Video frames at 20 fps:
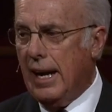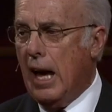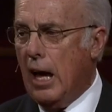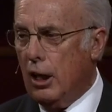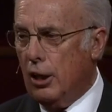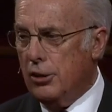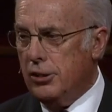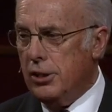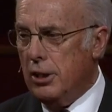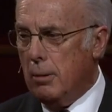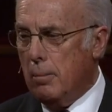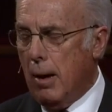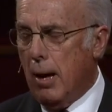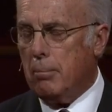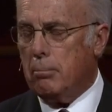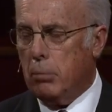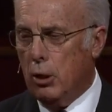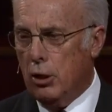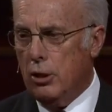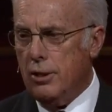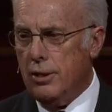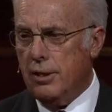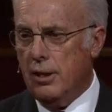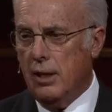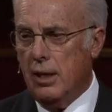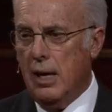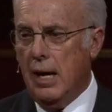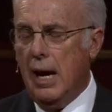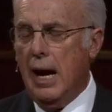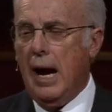analogy about
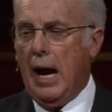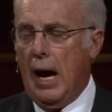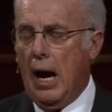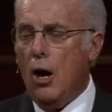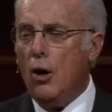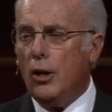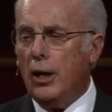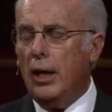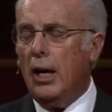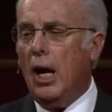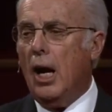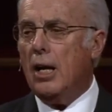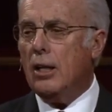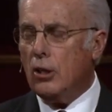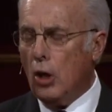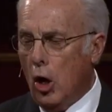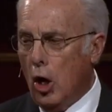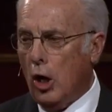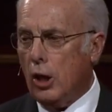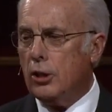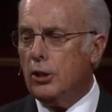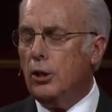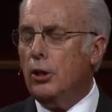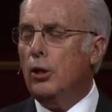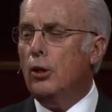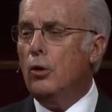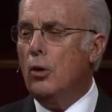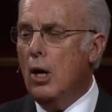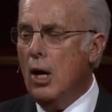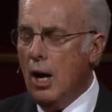birth, how can I talk to
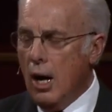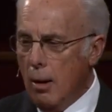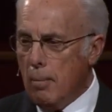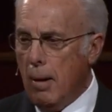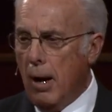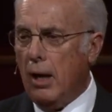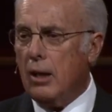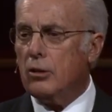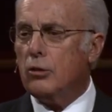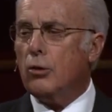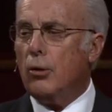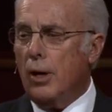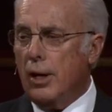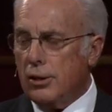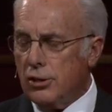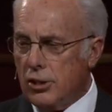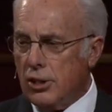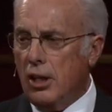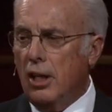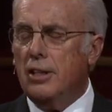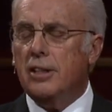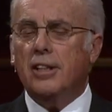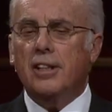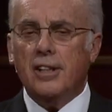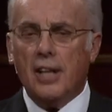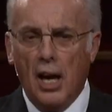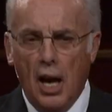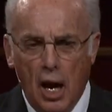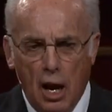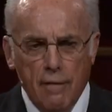you about
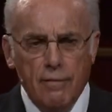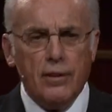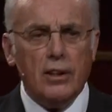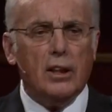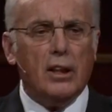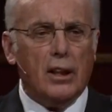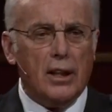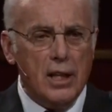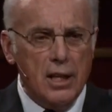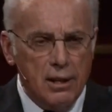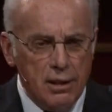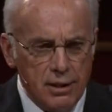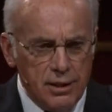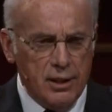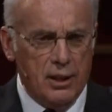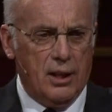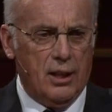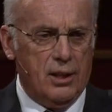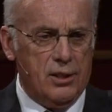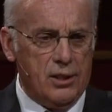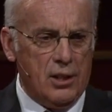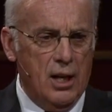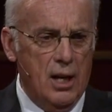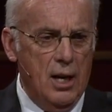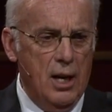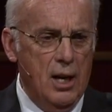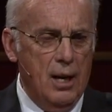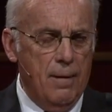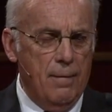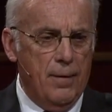transcendent heavenly
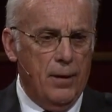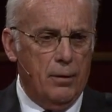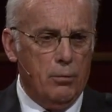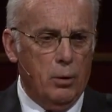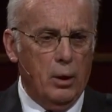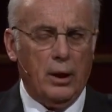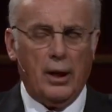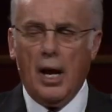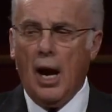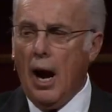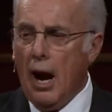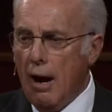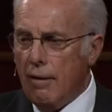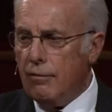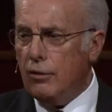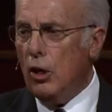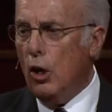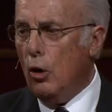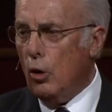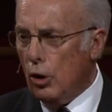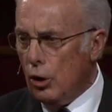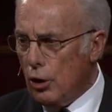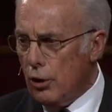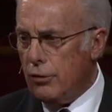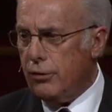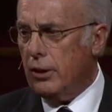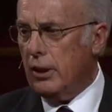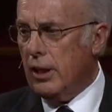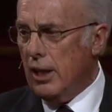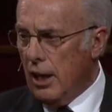things that really have no
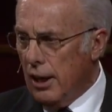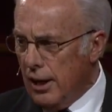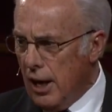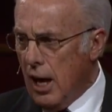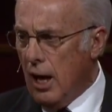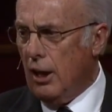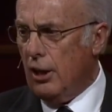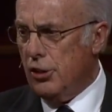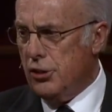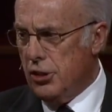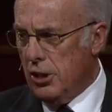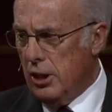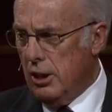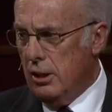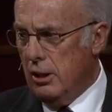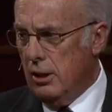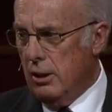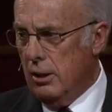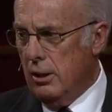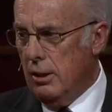earthly analogy?